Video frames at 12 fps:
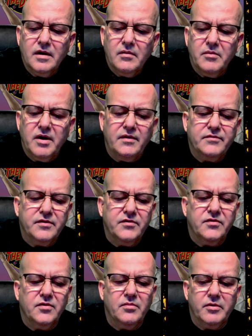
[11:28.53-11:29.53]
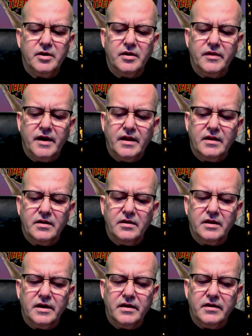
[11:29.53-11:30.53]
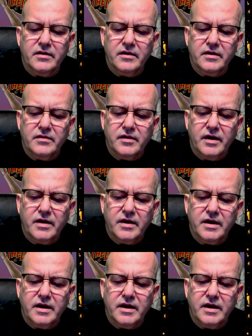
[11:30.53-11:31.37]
May have to zoom in on that a little later and try to